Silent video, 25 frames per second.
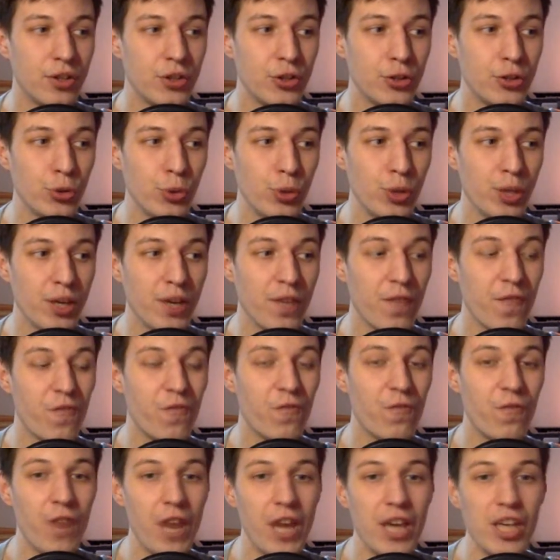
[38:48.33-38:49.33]
doing
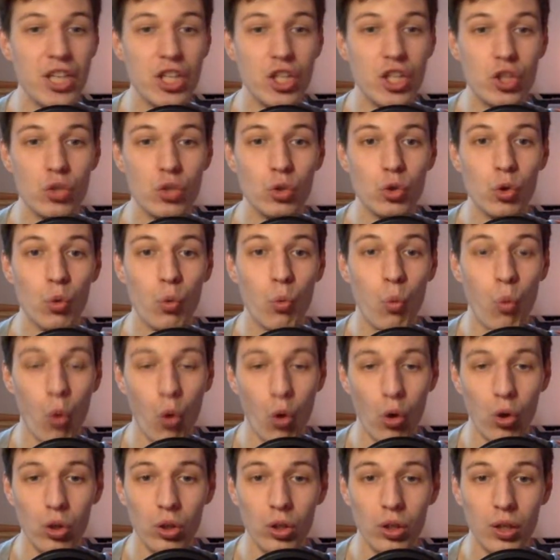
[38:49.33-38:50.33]
face to the
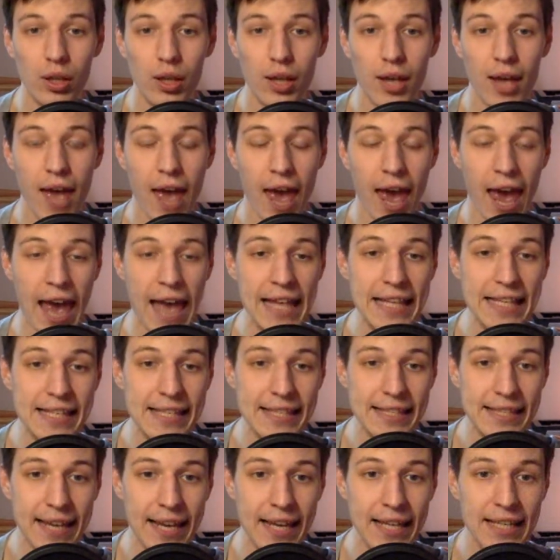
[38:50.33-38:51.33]
wall
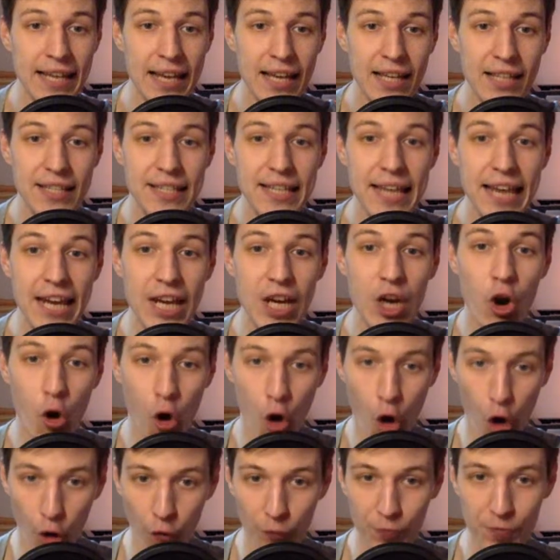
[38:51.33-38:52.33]
handstand
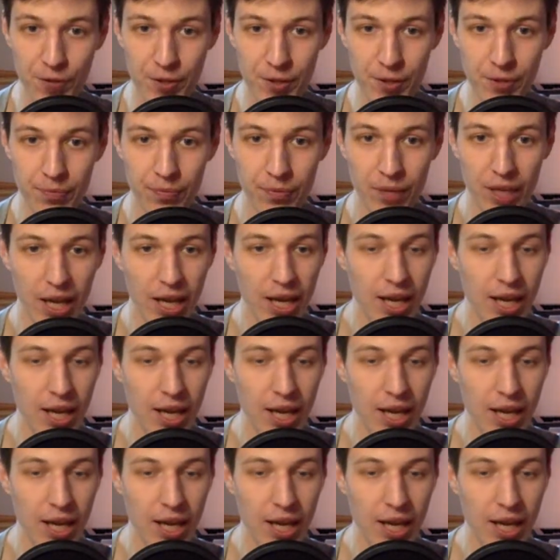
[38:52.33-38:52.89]
takeoffs.